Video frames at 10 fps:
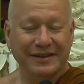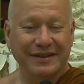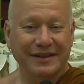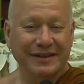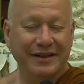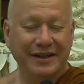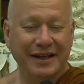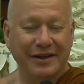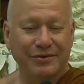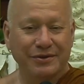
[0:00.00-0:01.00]
It
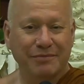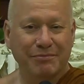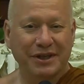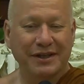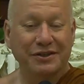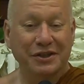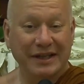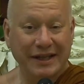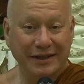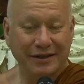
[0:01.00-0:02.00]
allows the mind to
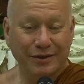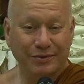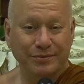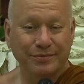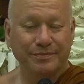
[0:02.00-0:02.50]
let go,